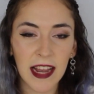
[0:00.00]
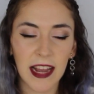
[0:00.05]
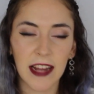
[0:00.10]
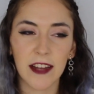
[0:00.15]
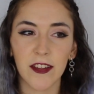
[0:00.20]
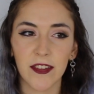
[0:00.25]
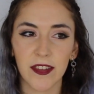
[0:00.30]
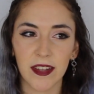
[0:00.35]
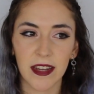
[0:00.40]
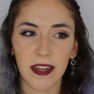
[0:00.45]

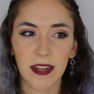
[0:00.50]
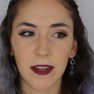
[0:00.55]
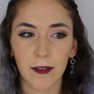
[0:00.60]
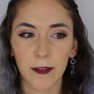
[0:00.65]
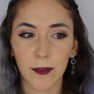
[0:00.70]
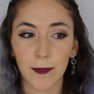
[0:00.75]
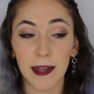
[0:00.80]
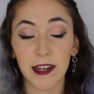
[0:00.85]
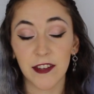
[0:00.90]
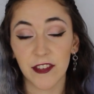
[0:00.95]
And you see,
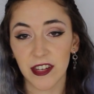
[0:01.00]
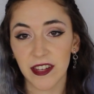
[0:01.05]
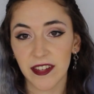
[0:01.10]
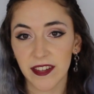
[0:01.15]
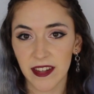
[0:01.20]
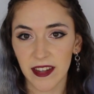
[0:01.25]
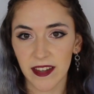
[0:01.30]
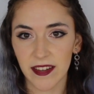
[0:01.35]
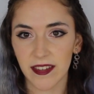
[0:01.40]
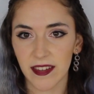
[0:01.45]
for my
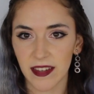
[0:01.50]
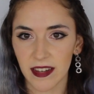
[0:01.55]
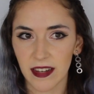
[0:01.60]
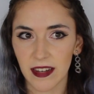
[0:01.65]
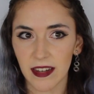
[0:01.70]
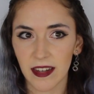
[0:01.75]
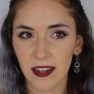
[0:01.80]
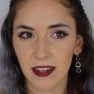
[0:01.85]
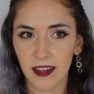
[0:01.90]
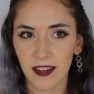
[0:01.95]

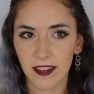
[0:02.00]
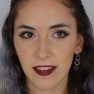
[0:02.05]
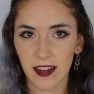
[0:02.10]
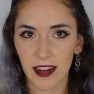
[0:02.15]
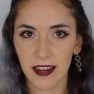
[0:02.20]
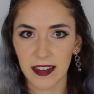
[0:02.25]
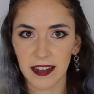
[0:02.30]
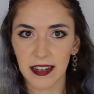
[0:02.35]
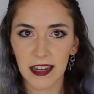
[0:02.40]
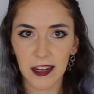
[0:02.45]
GCSE
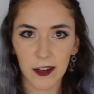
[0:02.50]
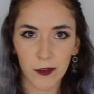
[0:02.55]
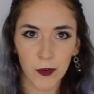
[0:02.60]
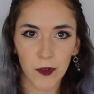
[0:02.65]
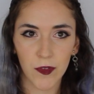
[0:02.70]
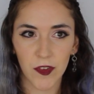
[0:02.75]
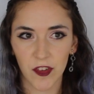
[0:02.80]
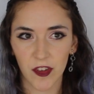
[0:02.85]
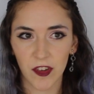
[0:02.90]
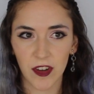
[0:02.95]
technique of
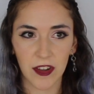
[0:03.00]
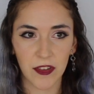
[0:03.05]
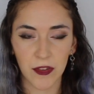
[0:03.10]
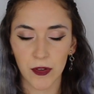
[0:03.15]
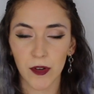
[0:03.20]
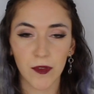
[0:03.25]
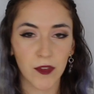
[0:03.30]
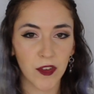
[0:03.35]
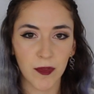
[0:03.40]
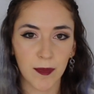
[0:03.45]
revision, I
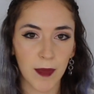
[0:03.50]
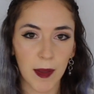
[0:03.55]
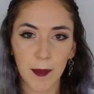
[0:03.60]
sort of just